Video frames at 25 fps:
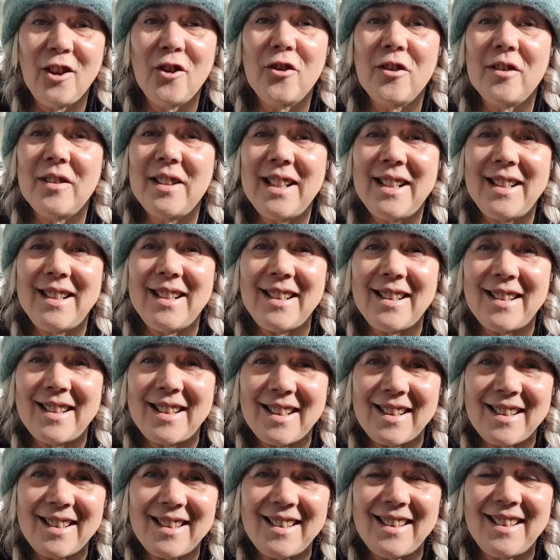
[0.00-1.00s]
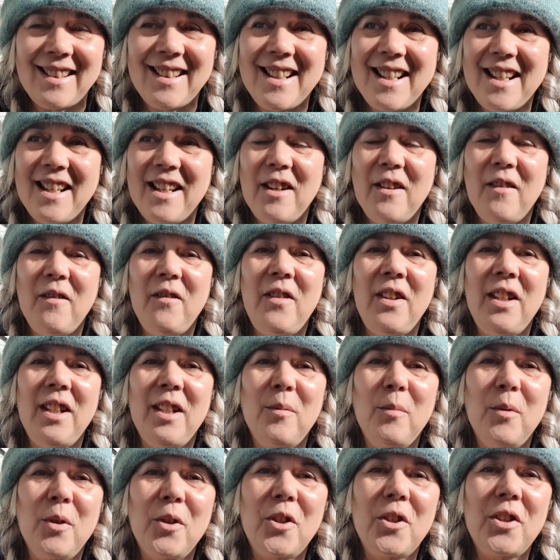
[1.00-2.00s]
related
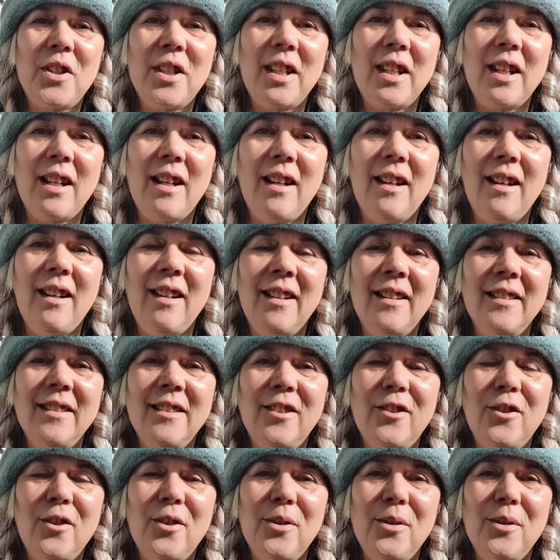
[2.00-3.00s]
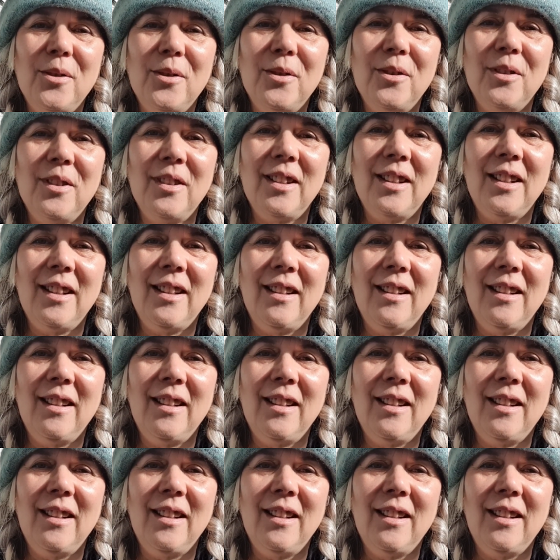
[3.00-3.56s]
very much to that, and to